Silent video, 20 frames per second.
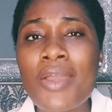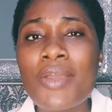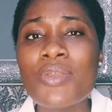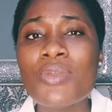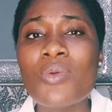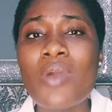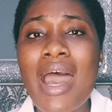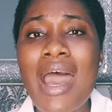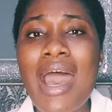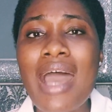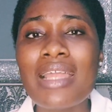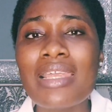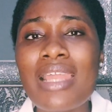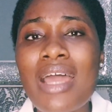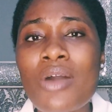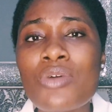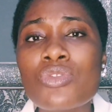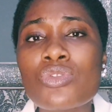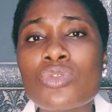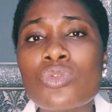you are
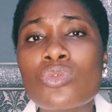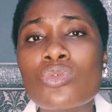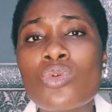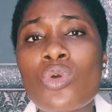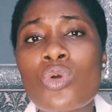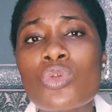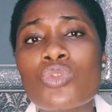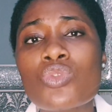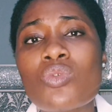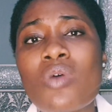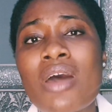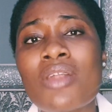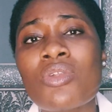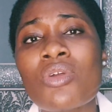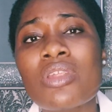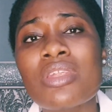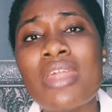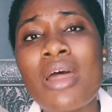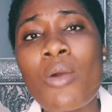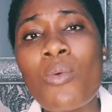allowed to go to
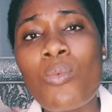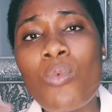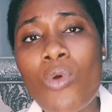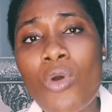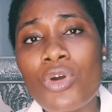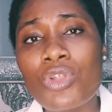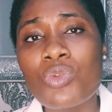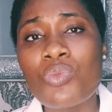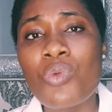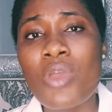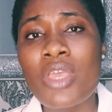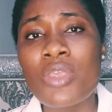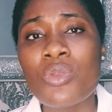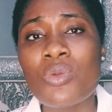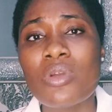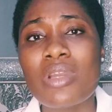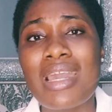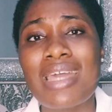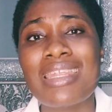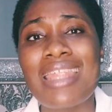another ward where
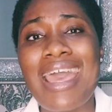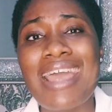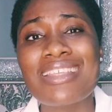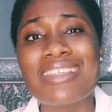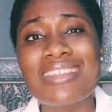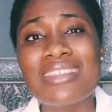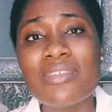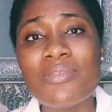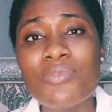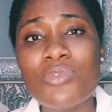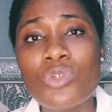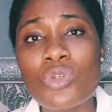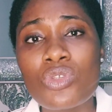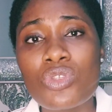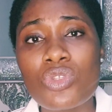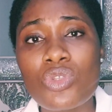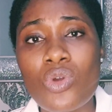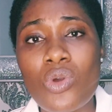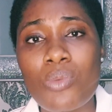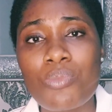you can achieve
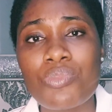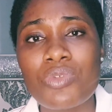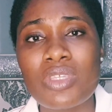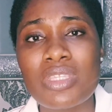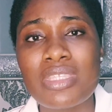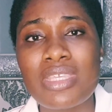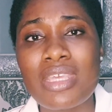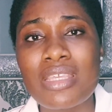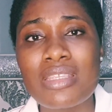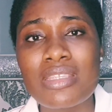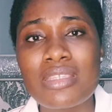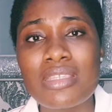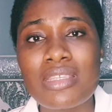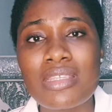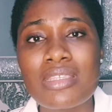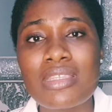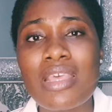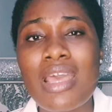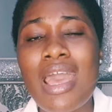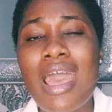those
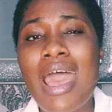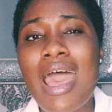competencies,